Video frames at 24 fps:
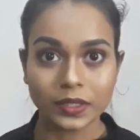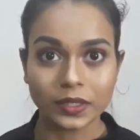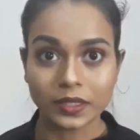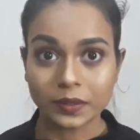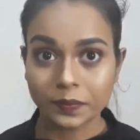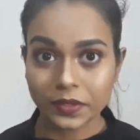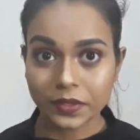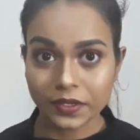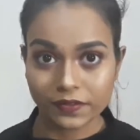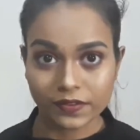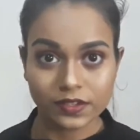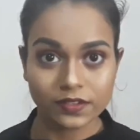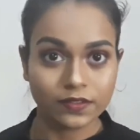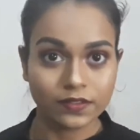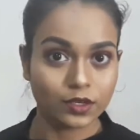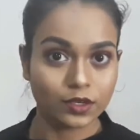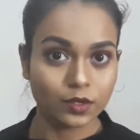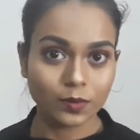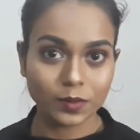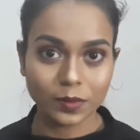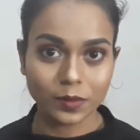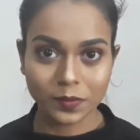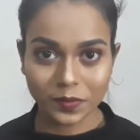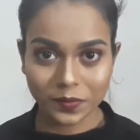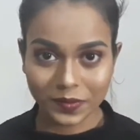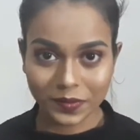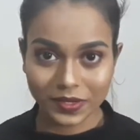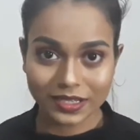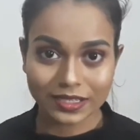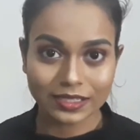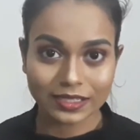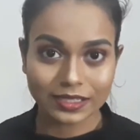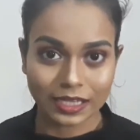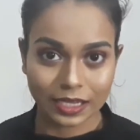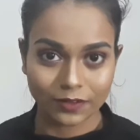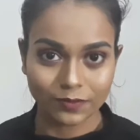Mere previous video mein
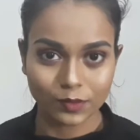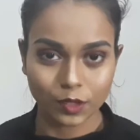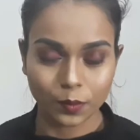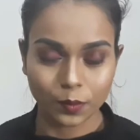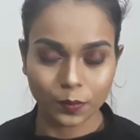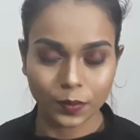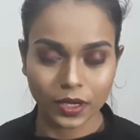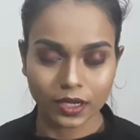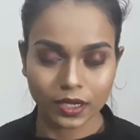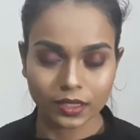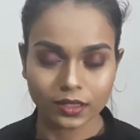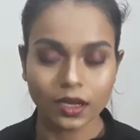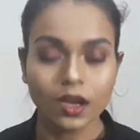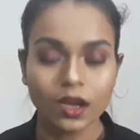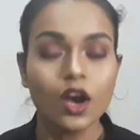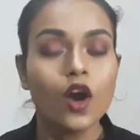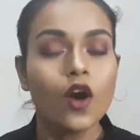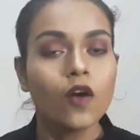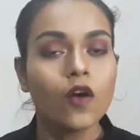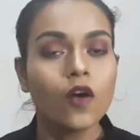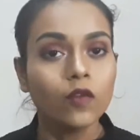maine same top pehna tha.